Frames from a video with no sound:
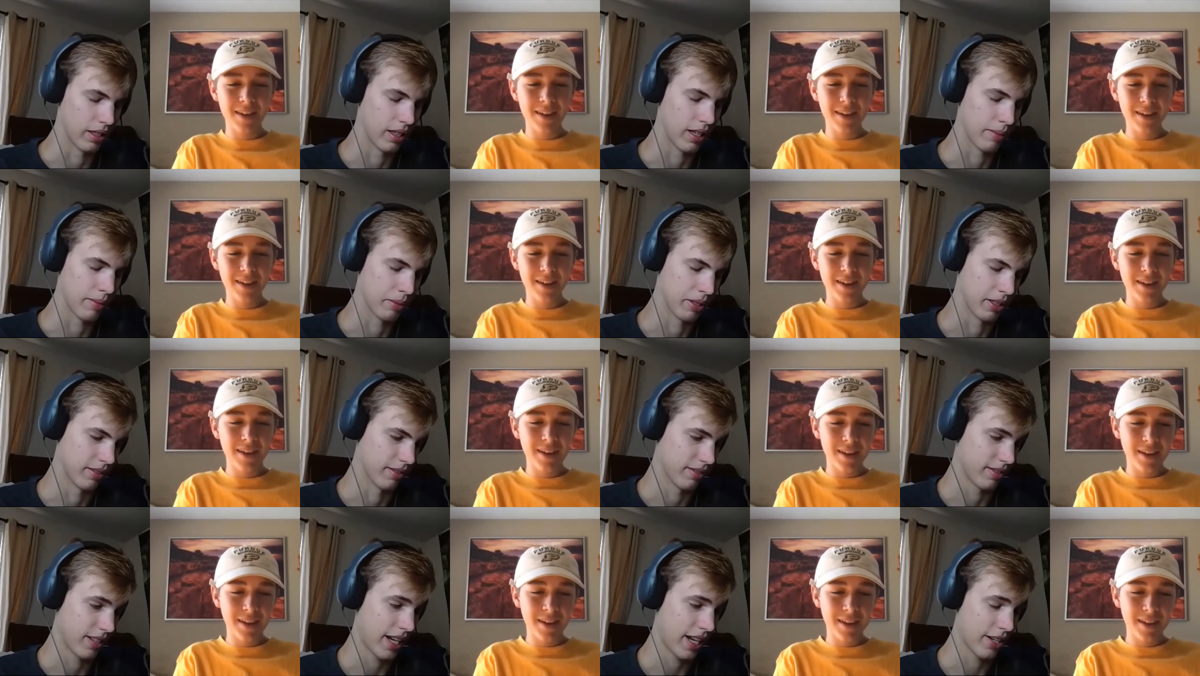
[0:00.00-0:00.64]
Speaker 1: I mean,
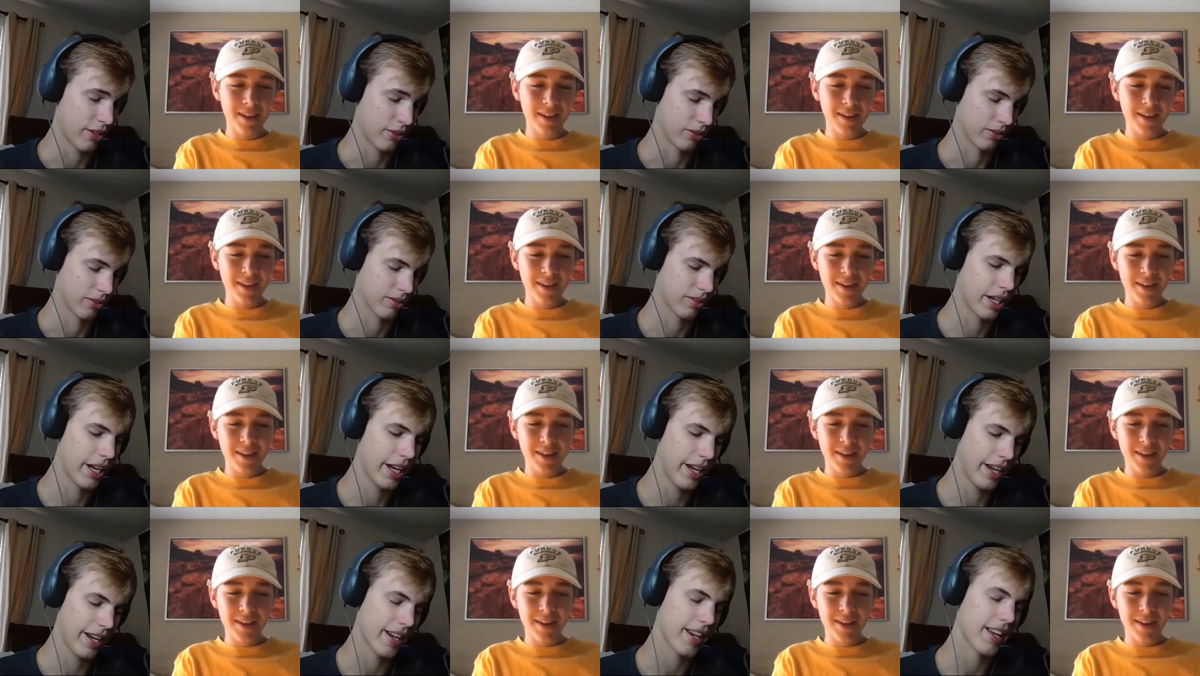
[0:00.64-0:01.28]
I don't,
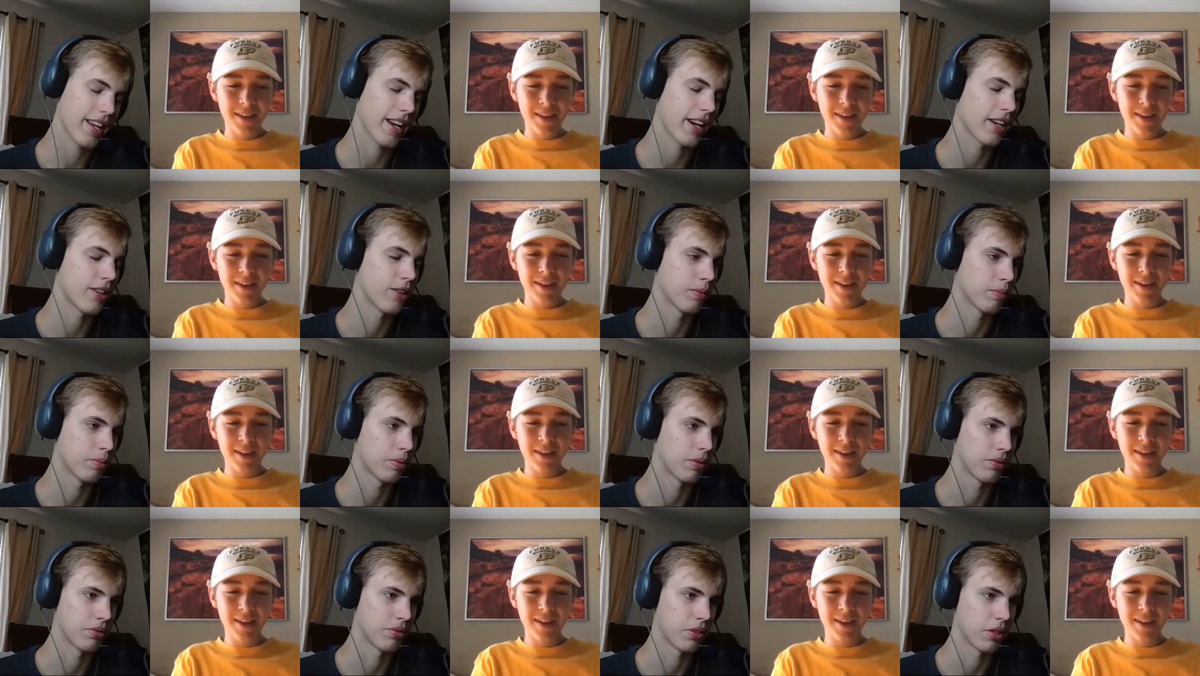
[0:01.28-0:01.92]
I don't
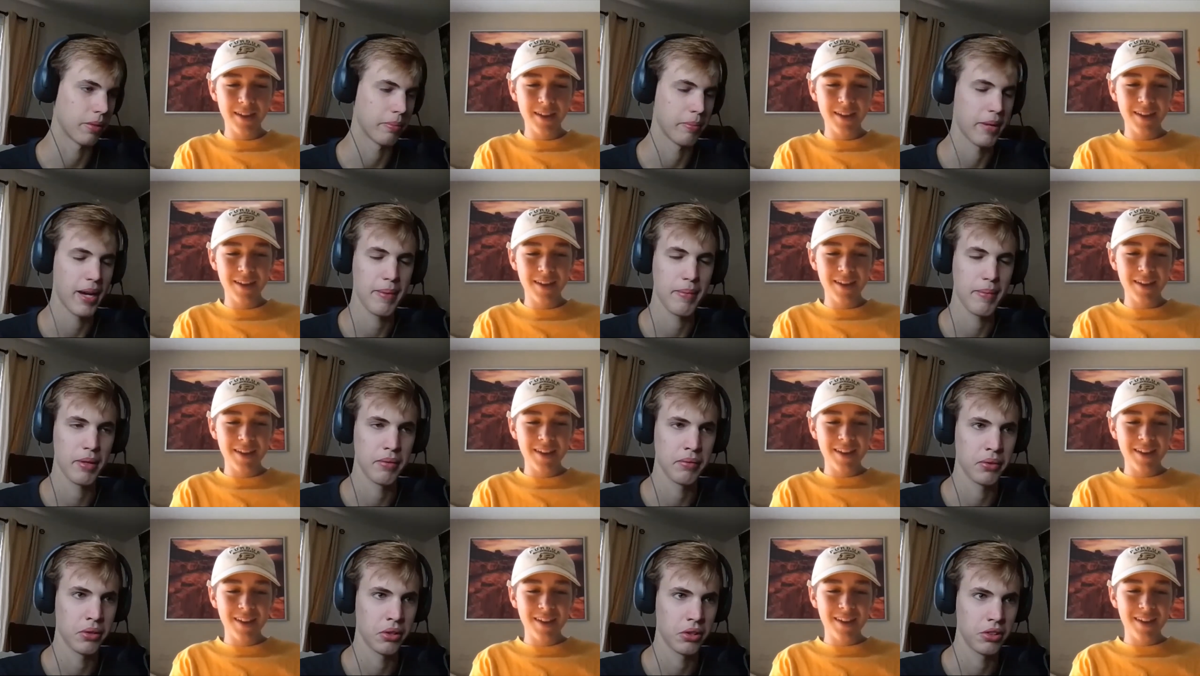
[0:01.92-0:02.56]
prefer
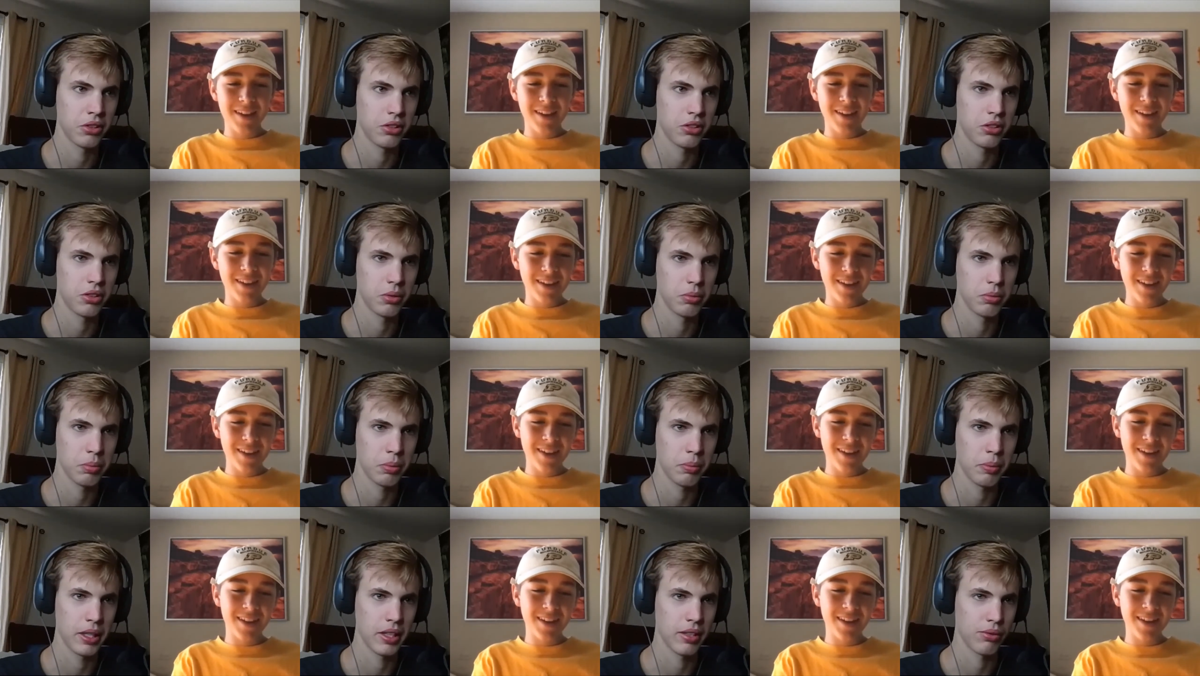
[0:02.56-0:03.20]
Batman versus
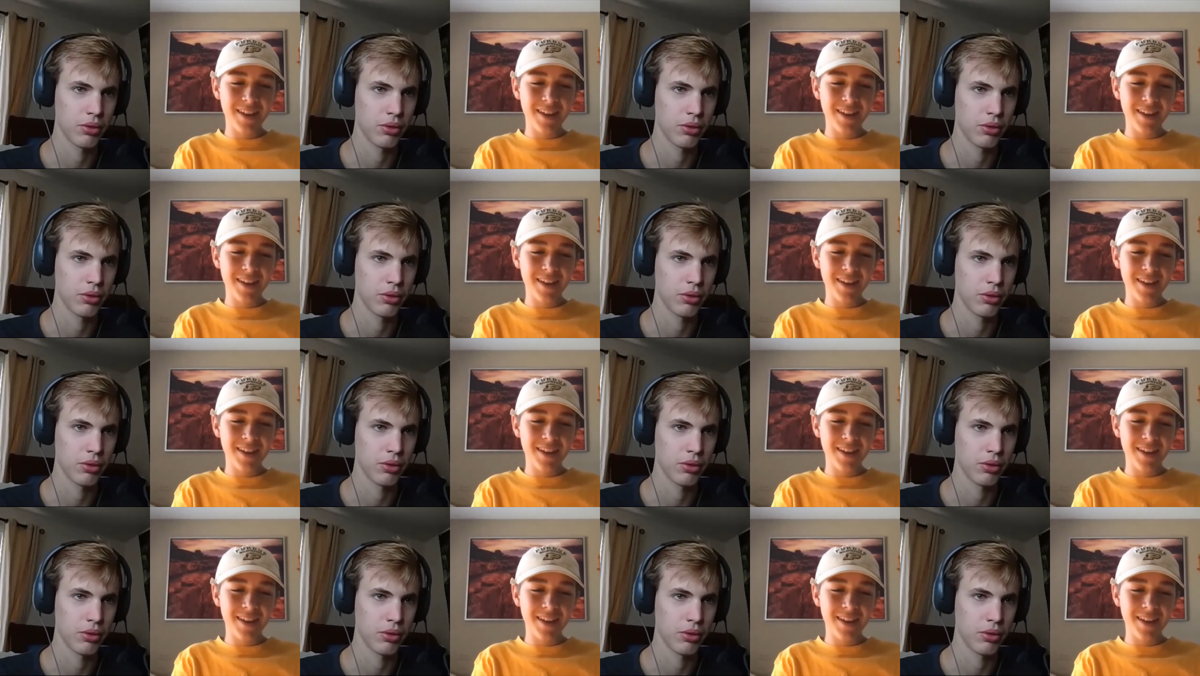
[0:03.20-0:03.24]
Superman.